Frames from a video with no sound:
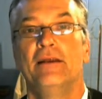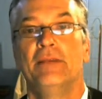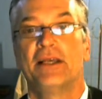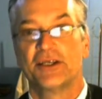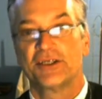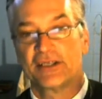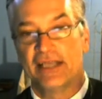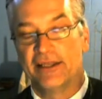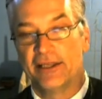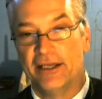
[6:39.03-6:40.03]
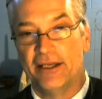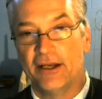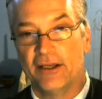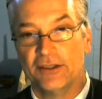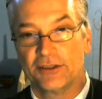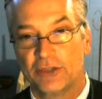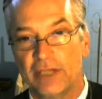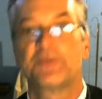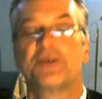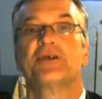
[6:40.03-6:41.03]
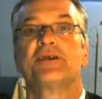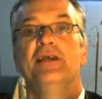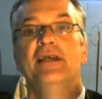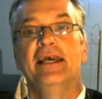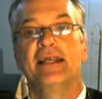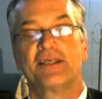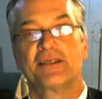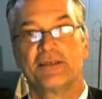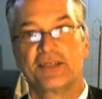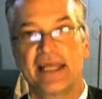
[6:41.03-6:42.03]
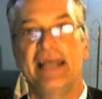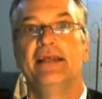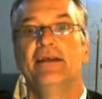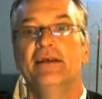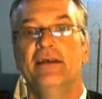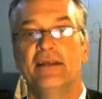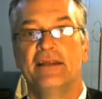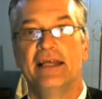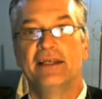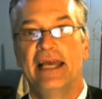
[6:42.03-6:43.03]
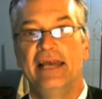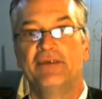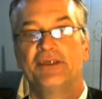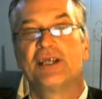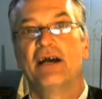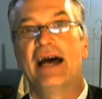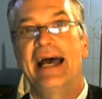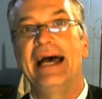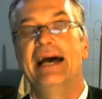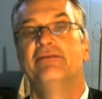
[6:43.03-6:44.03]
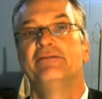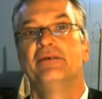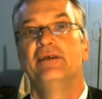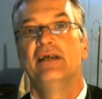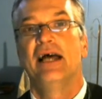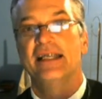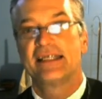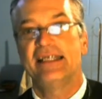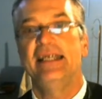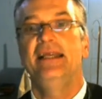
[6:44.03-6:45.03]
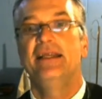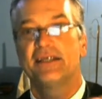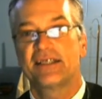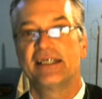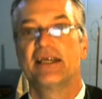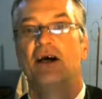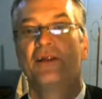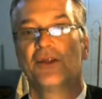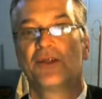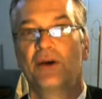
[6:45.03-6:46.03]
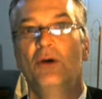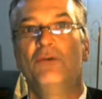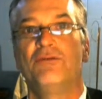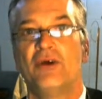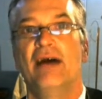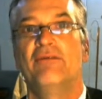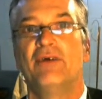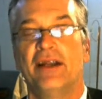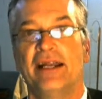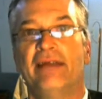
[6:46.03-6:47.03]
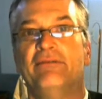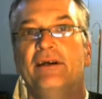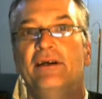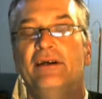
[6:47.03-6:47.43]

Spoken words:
Because in the scriptures, it is stated that David shall have a seed sit on the throne forever and ever.